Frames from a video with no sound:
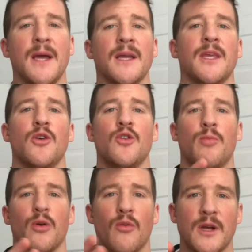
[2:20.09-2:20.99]
geared to
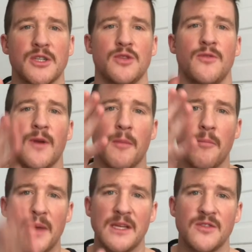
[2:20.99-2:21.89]
progress you from a
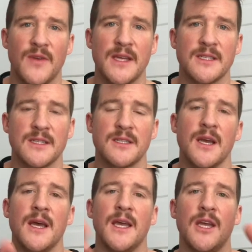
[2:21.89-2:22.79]
base phases
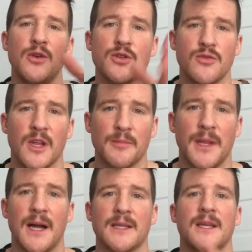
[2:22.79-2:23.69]
into strength
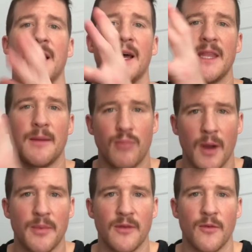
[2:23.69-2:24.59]
blocks and then
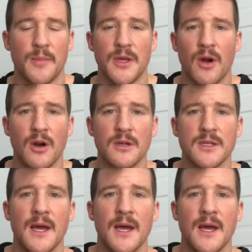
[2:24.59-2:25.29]
prepping for PRs.